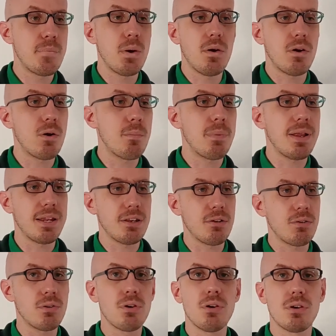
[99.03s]
a complete
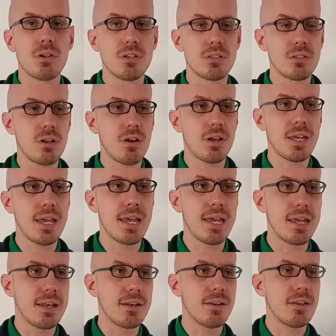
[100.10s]
new cooker circuit
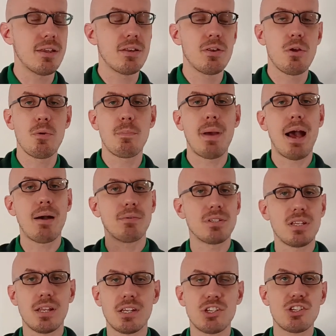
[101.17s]
in, new power
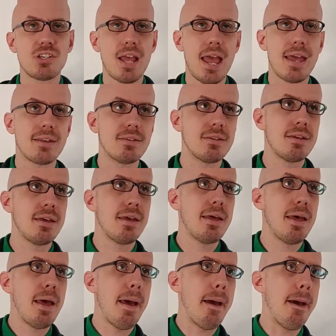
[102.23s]
to the shed,
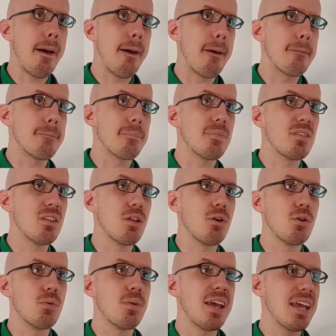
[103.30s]

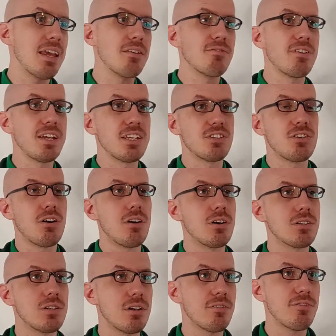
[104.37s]
new EV
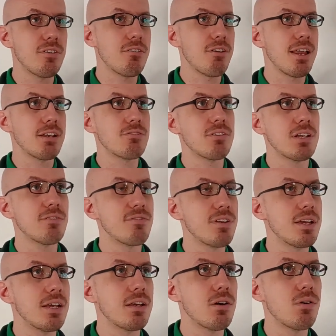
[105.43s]
charger for your electric
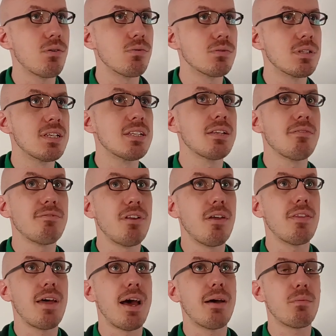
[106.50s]
vehicles. Something
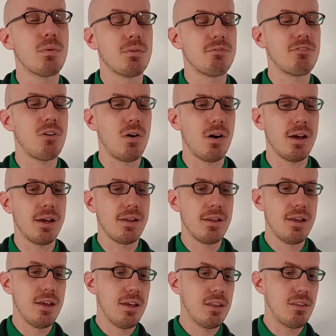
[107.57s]
like that would require
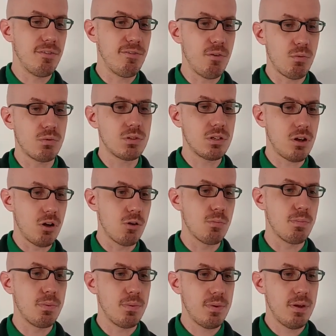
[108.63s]
the full
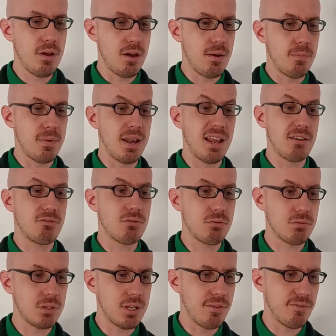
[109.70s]
scope
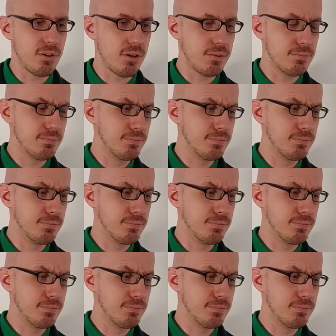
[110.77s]
electrical certificate.